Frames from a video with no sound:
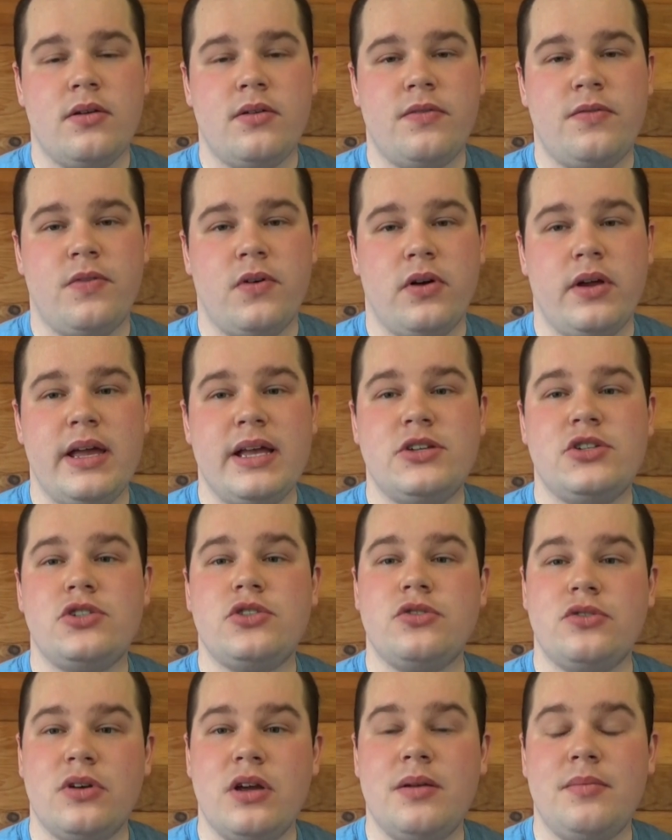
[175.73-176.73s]
for
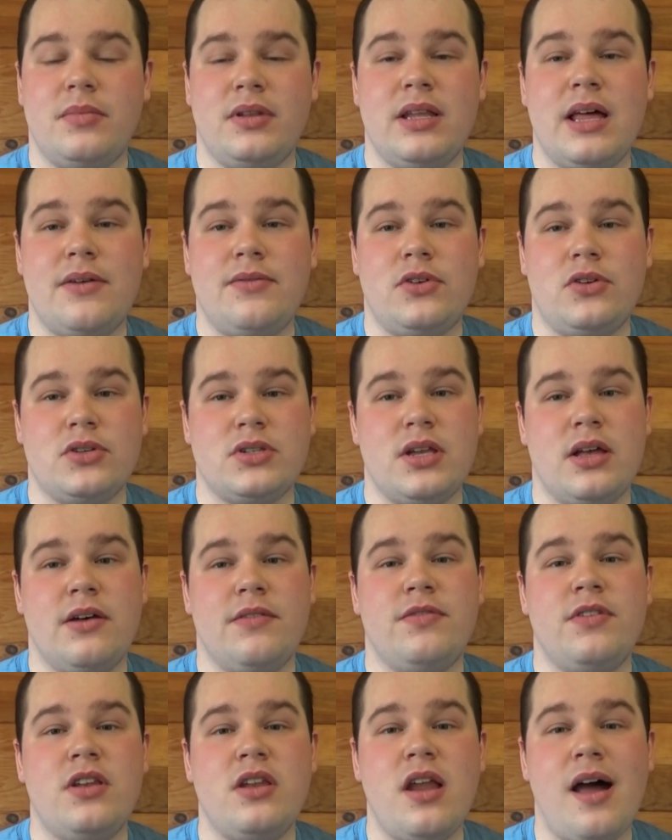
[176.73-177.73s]
extreme levels
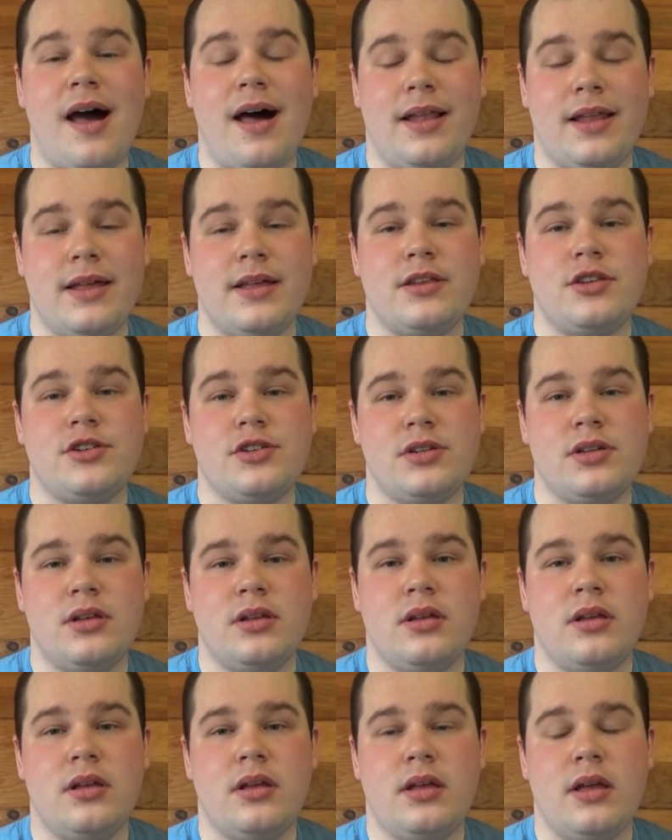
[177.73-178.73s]
of knowledge,
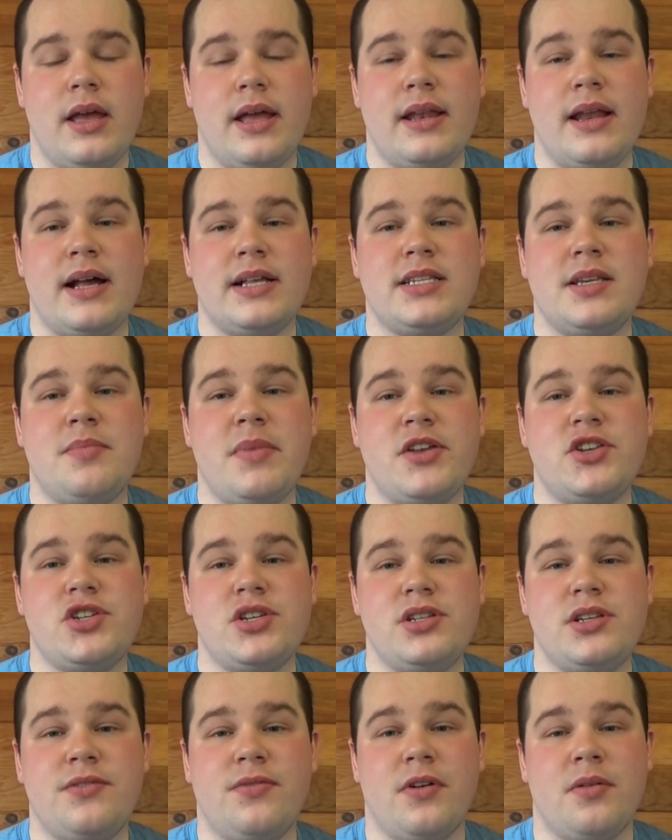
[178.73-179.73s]
and not to
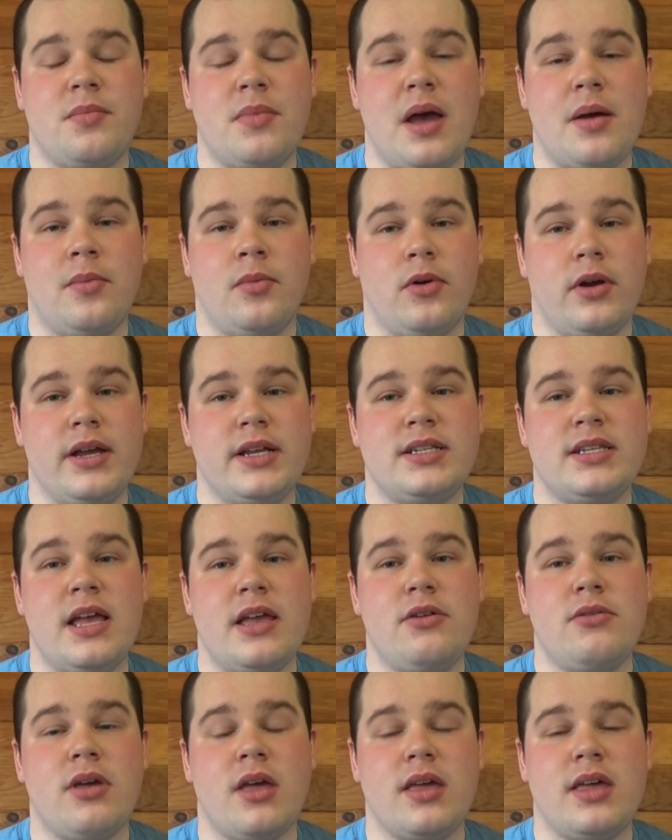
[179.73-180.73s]
mention different memories
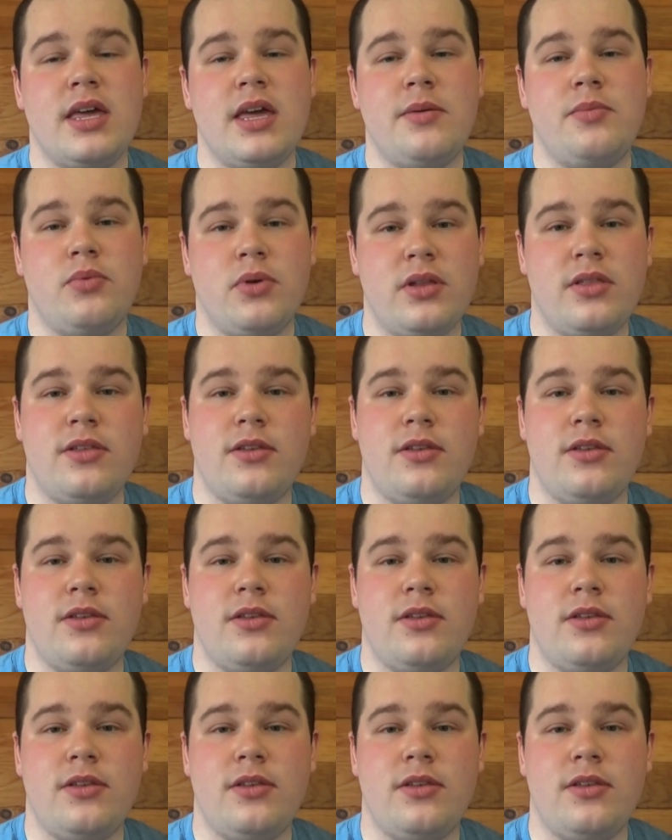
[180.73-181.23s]
that you can keep with